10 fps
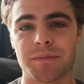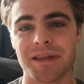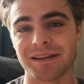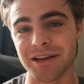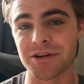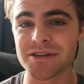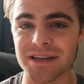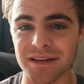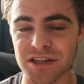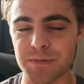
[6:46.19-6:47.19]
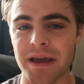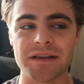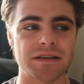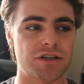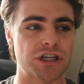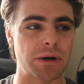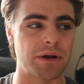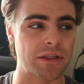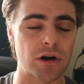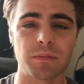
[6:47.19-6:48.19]
of the leaders in this space and
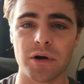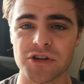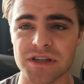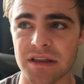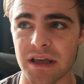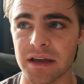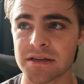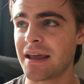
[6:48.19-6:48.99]
sharing their approaches to things.